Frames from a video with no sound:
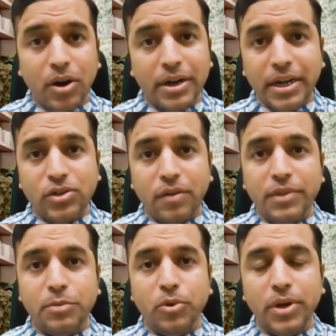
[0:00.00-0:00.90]
context of
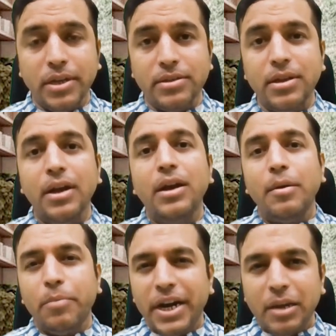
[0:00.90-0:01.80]
this book is
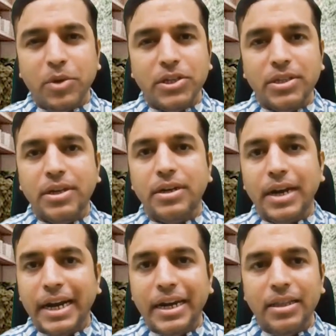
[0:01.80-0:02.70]
pretty much in the
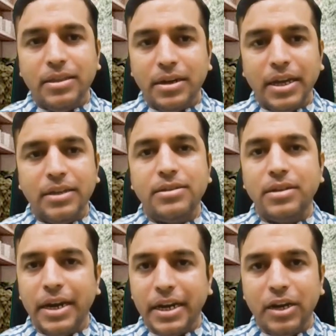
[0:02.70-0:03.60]
1930s,
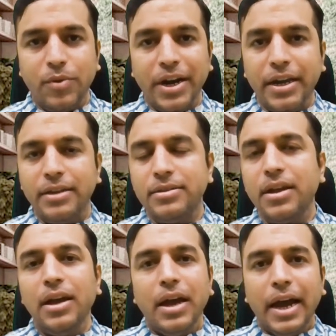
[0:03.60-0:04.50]
1920s,
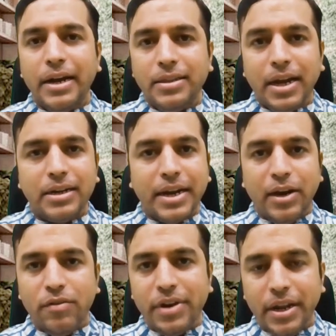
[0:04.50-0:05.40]
and that
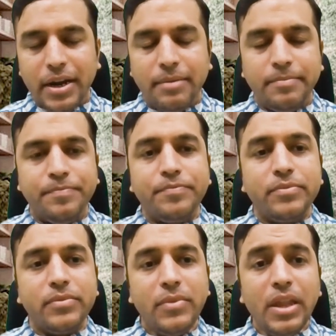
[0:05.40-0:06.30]
kind of an era.
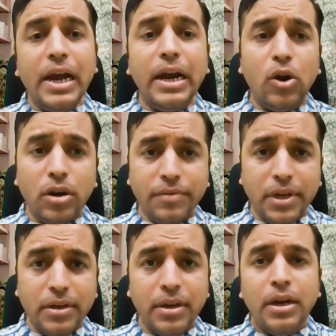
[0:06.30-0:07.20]
And a lot of
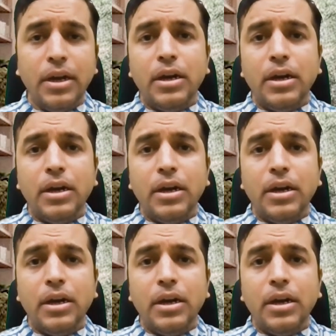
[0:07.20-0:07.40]
the